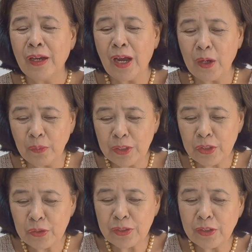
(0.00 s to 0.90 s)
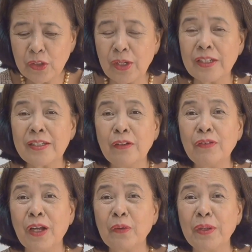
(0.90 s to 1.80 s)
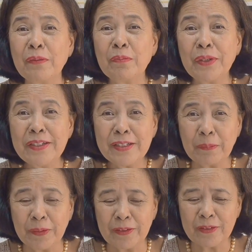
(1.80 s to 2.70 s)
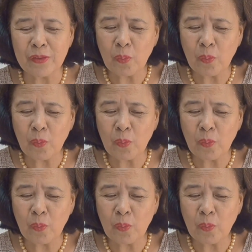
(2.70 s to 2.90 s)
I wish to suggest the following principles.